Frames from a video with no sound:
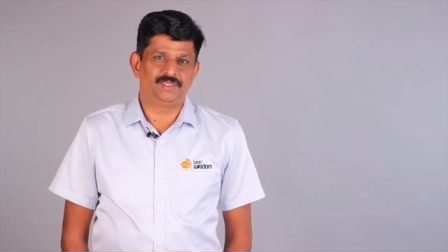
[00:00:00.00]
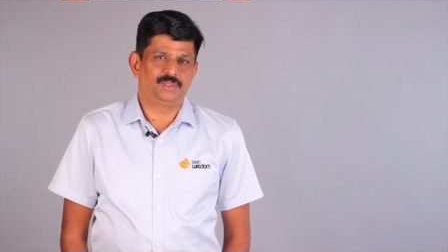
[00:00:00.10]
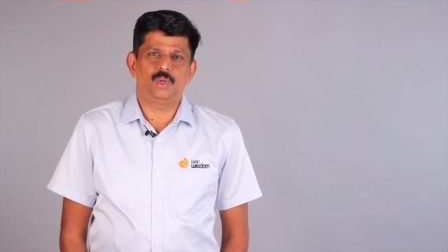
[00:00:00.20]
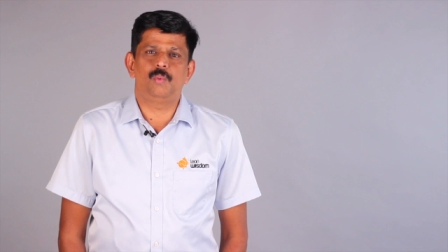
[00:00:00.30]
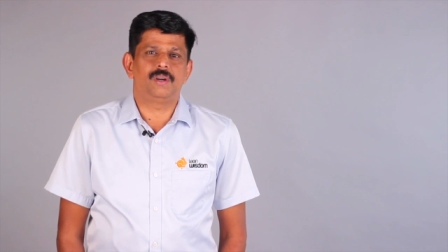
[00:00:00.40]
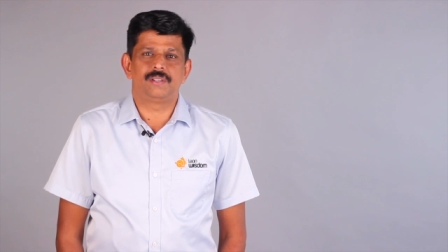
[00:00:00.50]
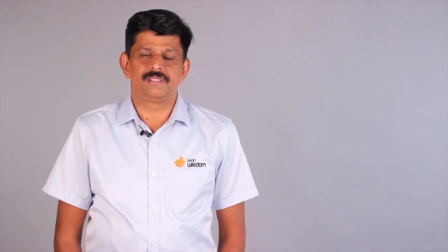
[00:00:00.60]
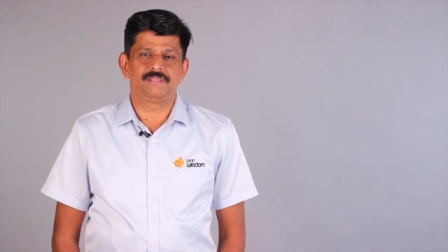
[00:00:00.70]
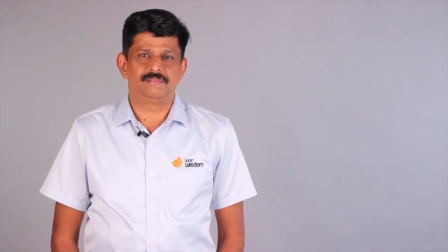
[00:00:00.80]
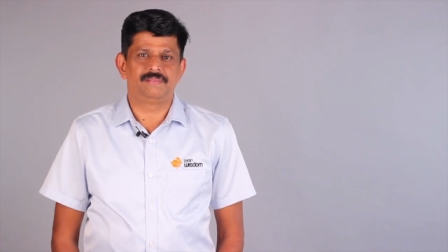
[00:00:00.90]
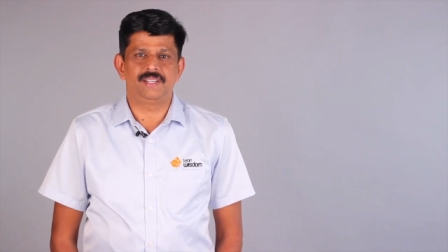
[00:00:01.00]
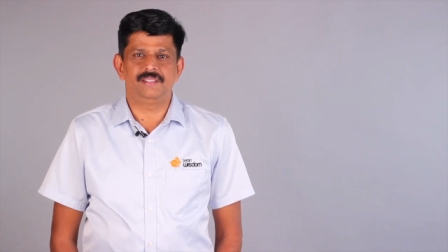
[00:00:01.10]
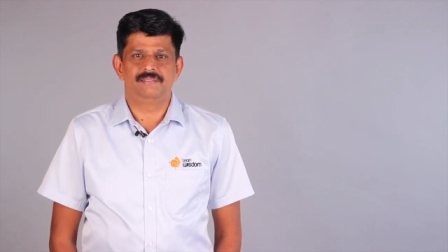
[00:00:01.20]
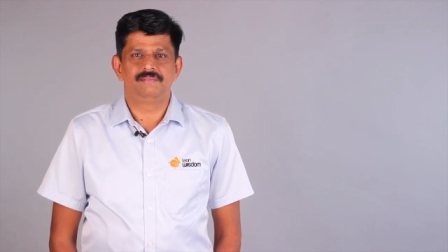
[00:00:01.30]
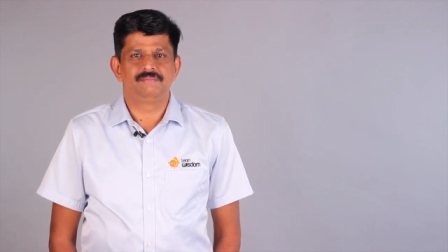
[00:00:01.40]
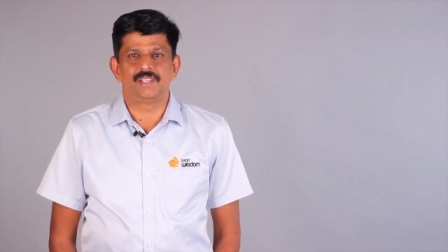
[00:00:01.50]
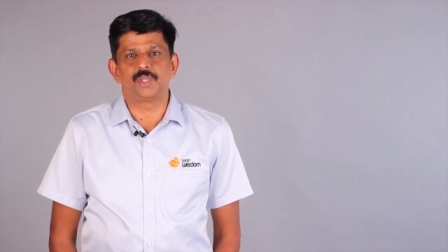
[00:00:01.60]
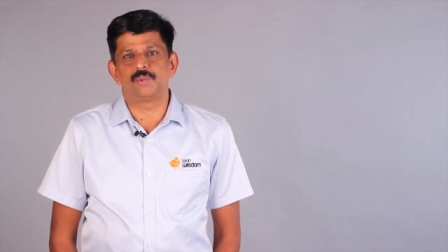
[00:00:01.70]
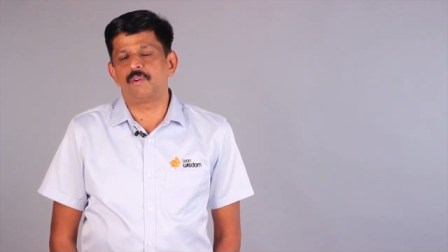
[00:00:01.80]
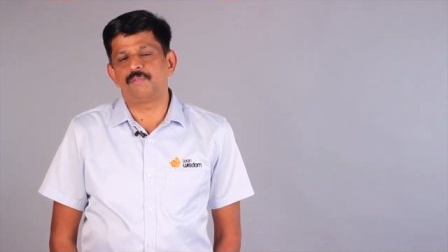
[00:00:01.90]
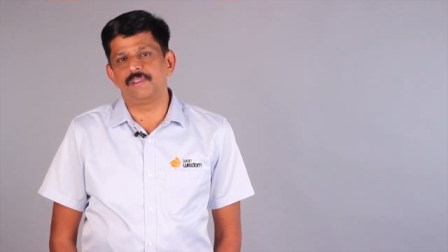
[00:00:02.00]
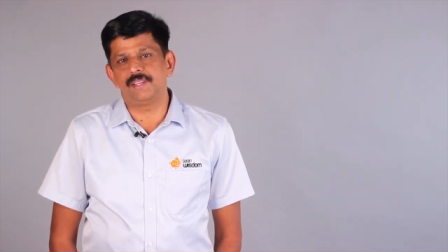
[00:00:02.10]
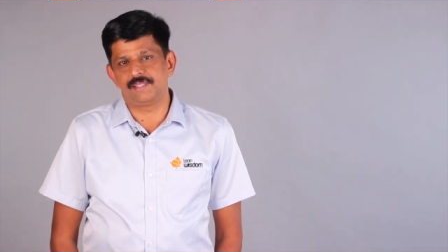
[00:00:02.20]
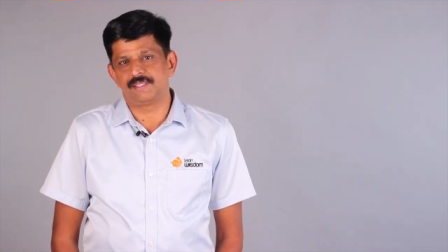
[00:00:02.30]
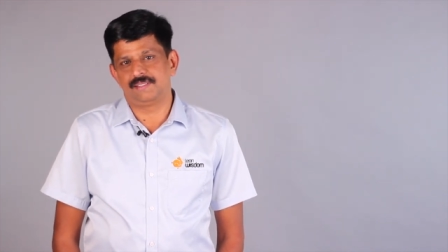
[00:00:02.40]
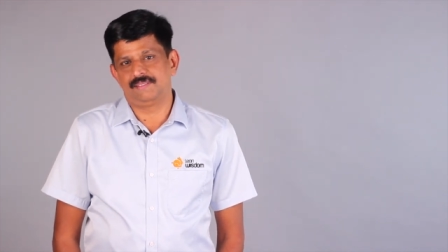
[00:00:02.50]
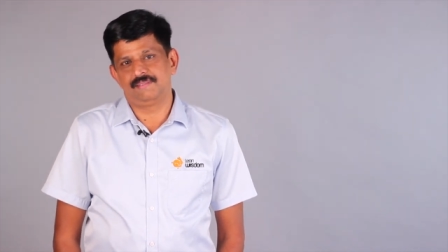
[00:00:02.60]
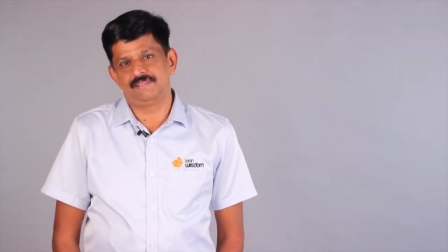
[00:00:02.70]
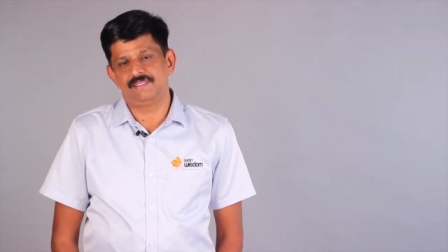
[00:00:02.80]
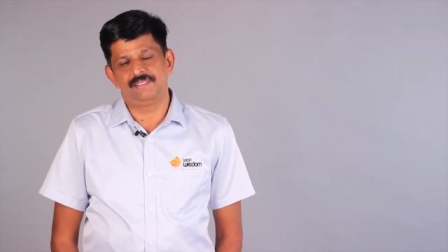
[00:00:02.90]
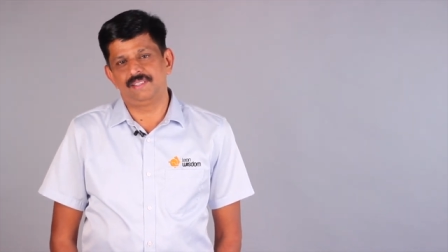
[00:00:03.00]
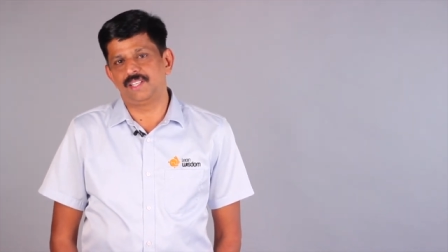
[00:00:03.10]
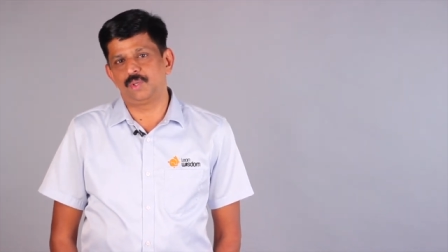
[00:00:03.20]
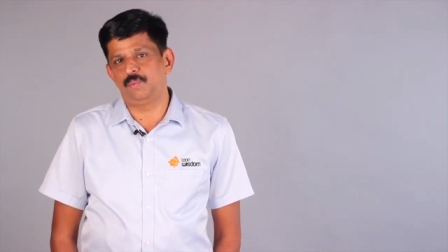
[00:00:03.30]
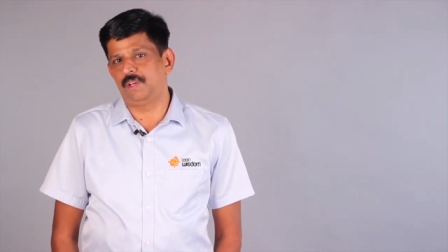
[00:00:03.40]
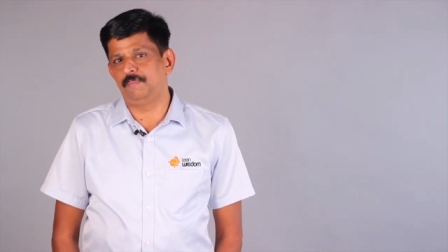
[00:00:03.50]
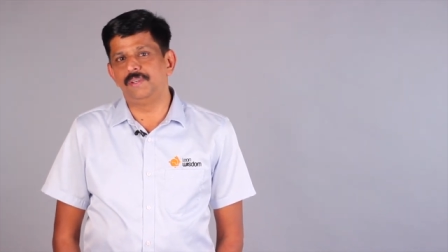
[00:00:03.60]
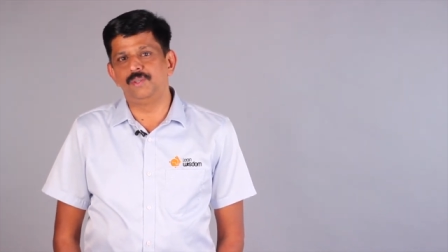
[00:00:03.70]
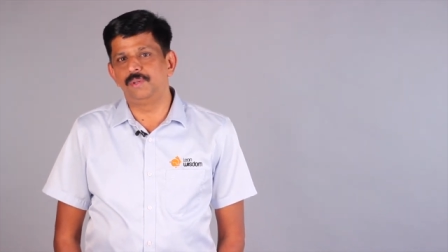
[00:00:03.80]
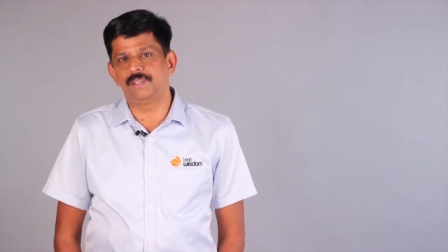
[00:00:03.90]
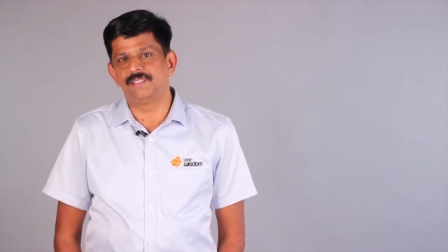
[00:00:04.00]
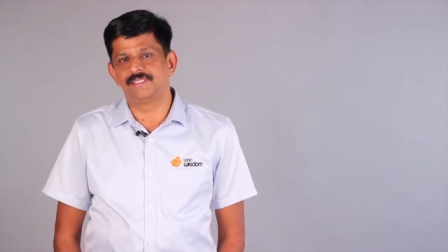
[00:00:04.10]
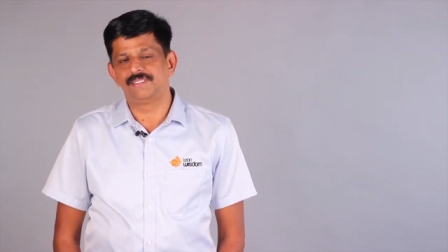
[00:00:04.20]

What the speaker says: So what, right? That's how software is, and that's how we have been doing it.